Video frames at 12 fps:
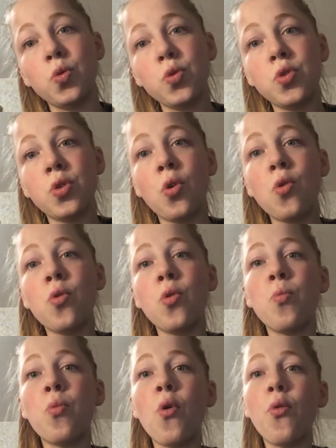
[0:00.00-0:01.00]
So
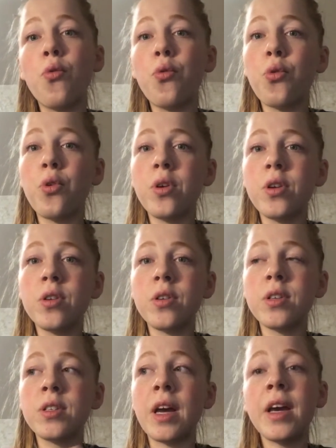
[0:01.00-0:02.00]
both
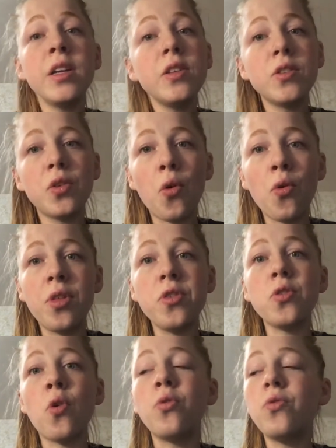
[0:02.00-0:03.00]
sides of this
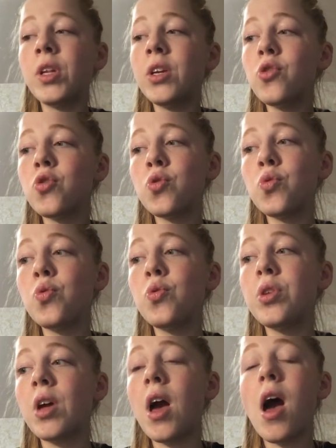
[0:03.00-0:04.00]
conflict
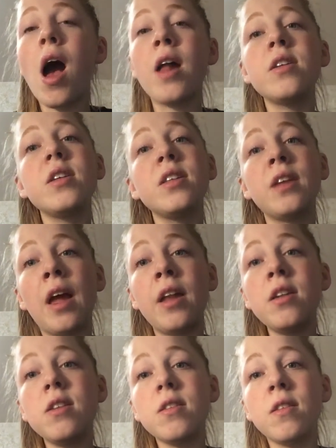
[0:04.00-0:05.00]
should
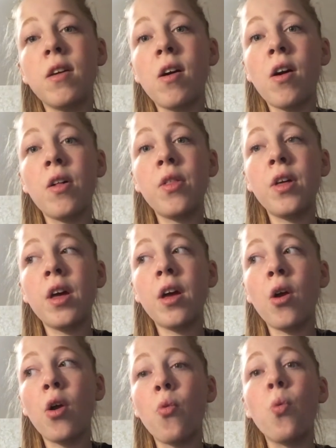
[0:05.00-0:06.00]
understand
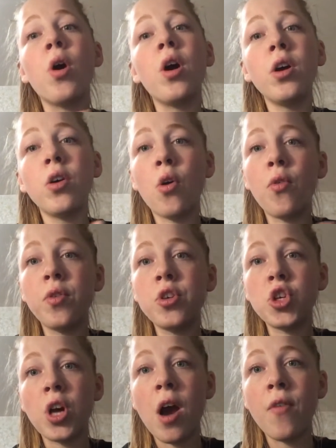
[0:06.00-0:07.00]
the work of
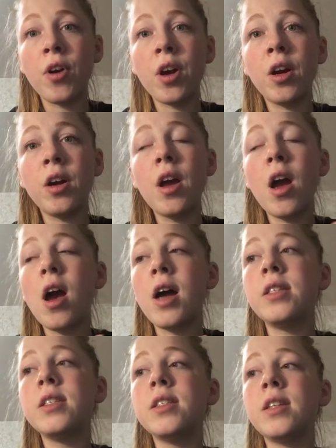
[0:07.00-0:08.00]
each other,
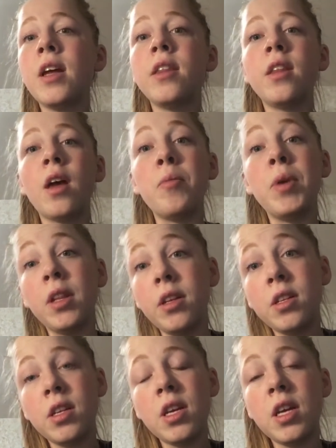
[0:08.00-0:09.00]
understand the
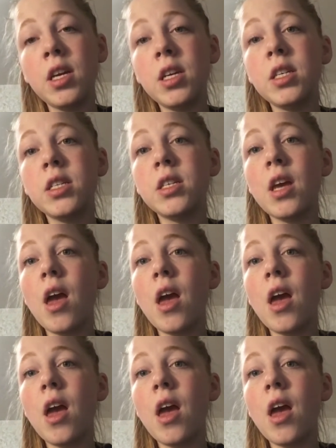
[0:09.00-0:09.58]
abilities,